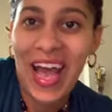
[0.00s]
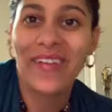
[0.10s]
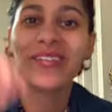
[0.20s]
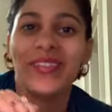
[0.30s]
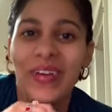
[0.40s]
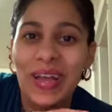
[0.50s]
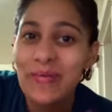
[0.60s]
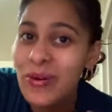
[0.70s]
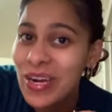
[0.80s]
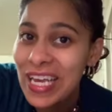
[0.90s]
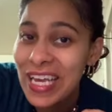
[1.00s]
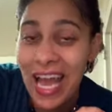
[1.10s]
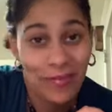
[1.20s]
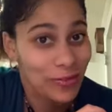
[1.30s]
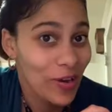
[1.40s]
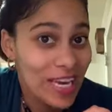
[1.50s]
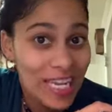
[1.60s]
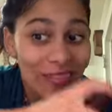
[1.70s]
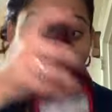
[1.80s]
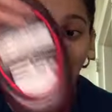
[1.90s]
have a great morning, have a great
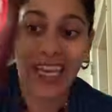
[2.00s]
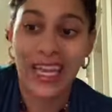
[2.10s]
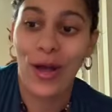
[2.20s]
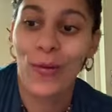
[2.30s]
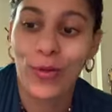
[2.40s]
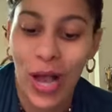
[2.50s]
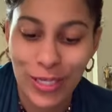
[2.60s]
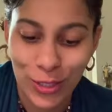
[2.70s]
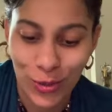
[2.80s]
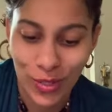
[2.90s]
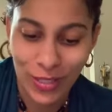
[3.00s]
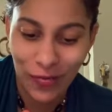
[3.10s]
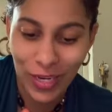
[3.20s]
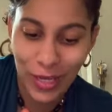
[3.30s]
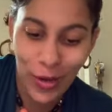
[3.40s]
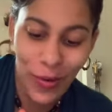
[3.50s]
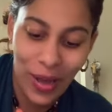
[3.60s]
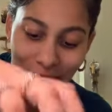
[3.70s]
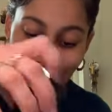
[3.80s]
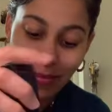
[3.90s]
evening, and I hope you guys enjoyed this video,
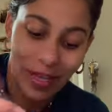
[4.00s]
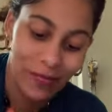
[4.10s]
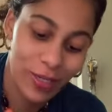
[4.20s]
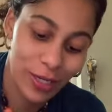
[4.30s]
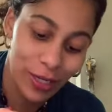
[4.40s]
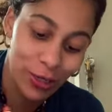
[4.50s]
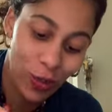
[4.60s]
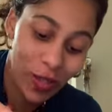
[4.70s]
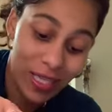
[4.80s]
and I'm definitely gonna enjoy